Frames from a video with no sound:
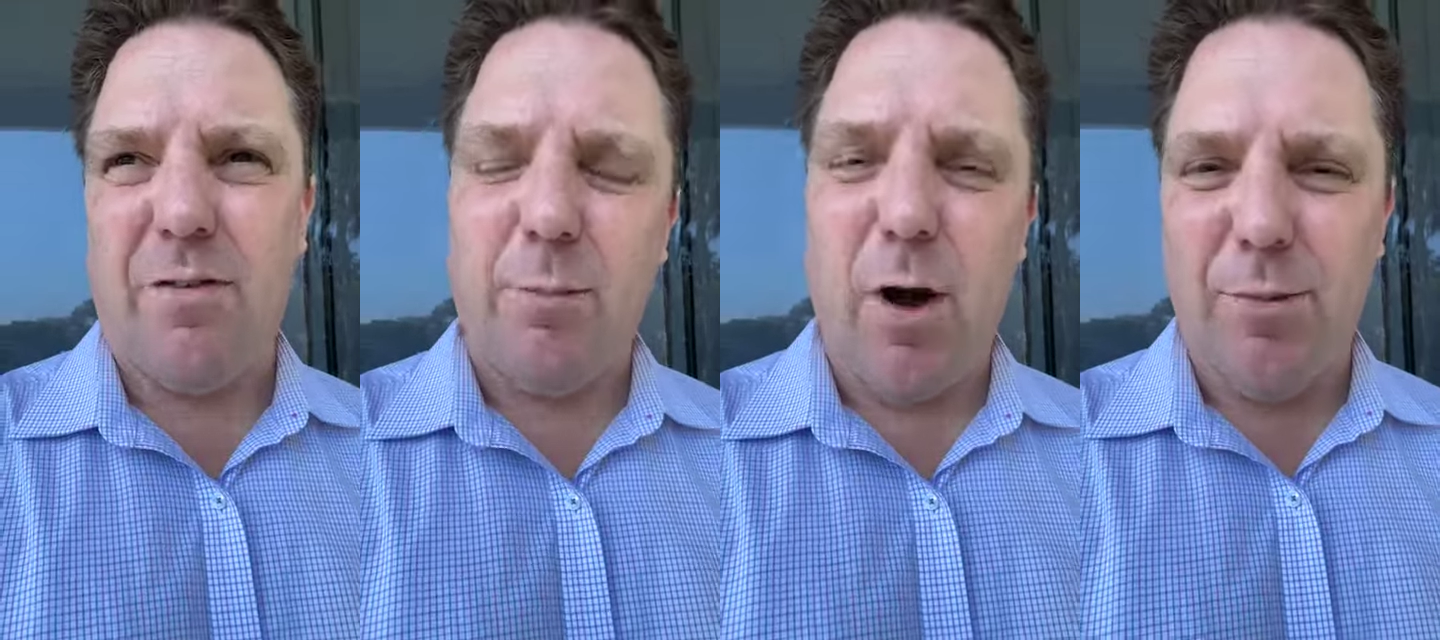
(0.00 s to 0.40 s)

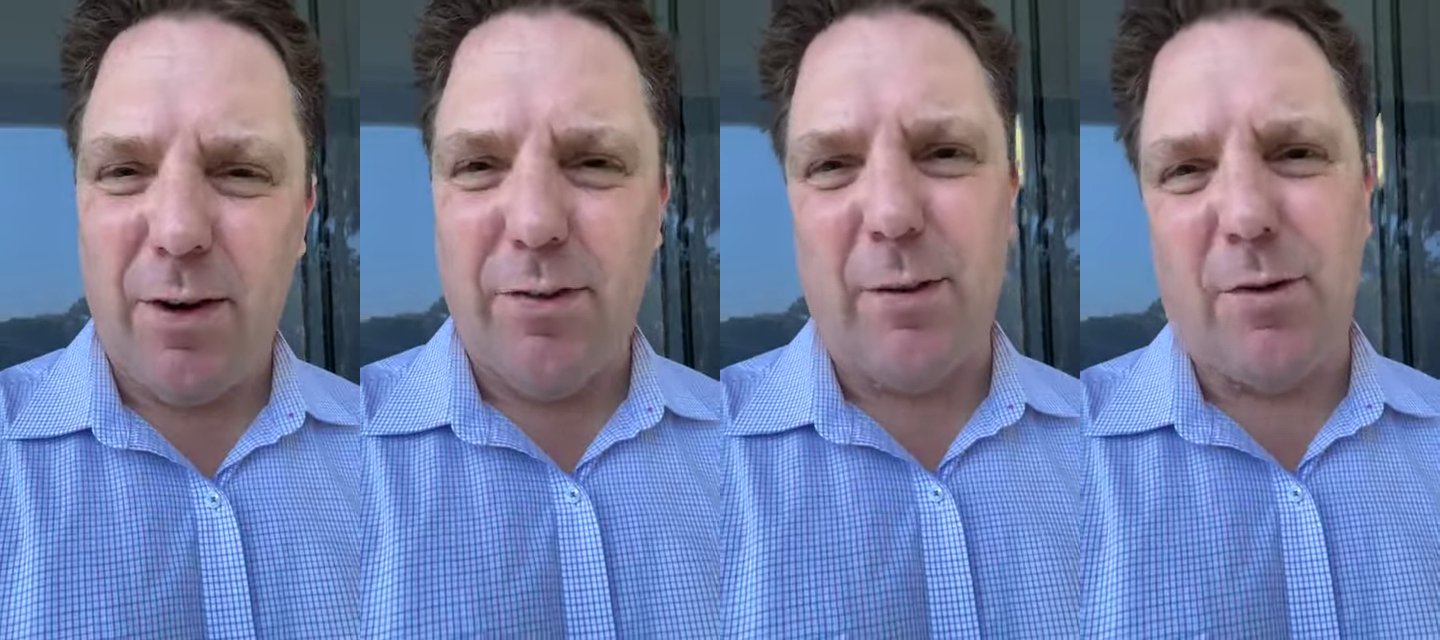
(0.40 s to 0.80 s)

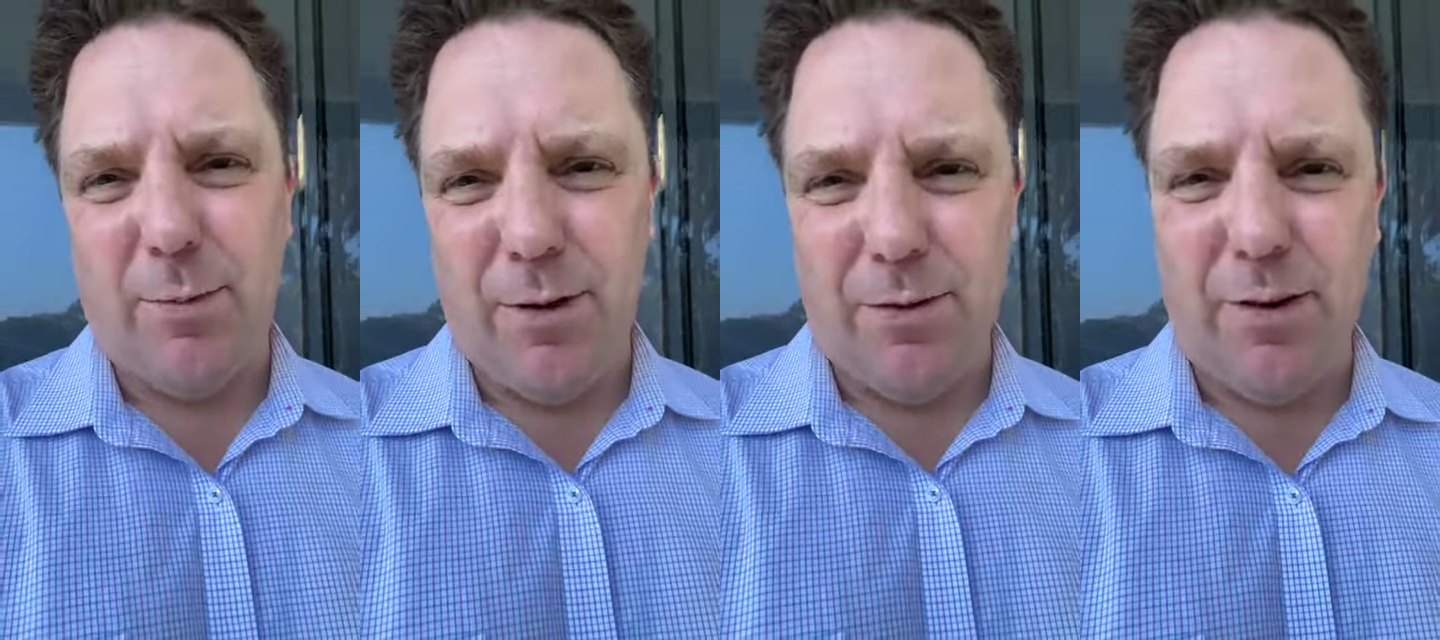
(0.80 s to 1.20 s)
Sometimes it is,
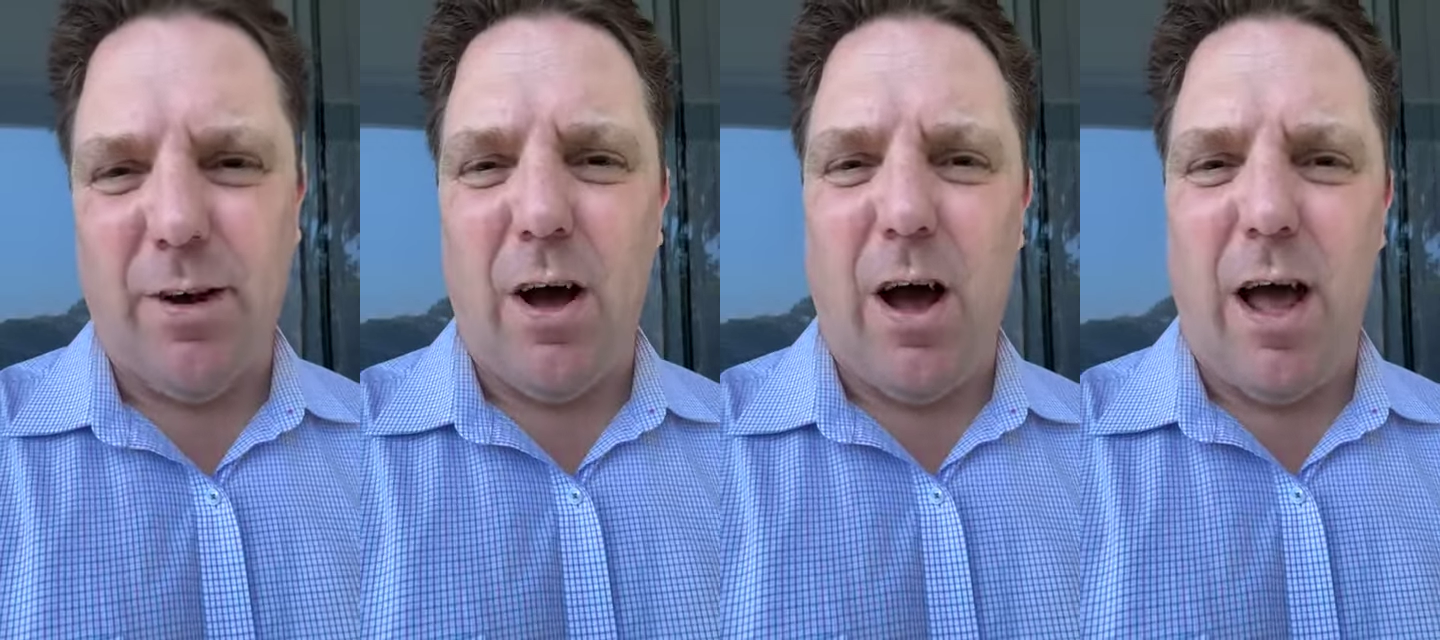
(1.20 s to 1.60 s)
sometimes it
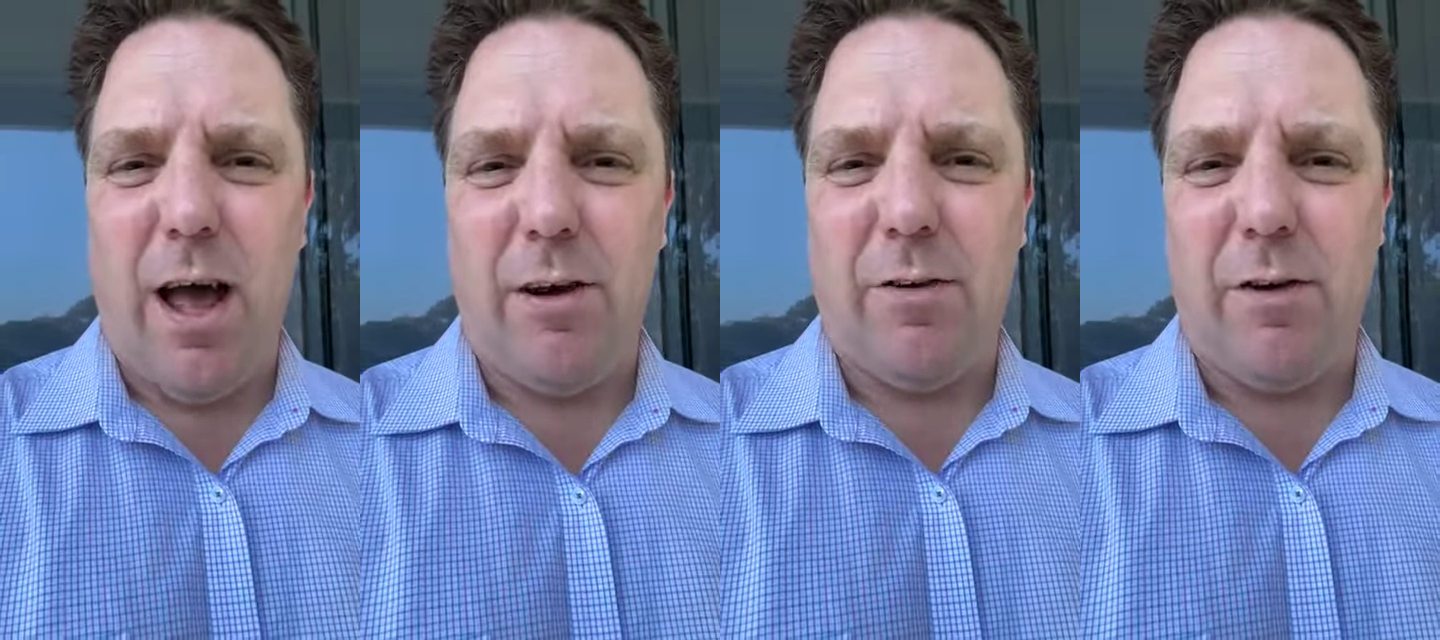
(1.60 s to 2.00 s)
isn't,
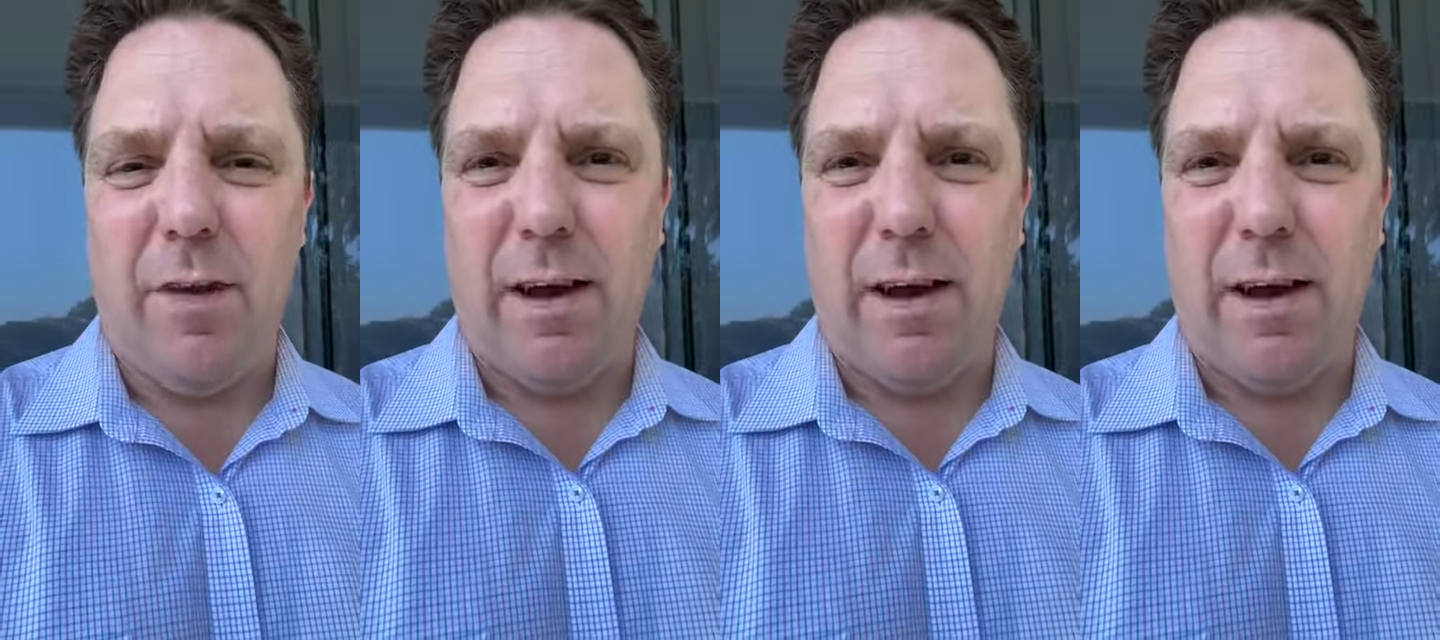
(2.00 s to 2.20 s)
and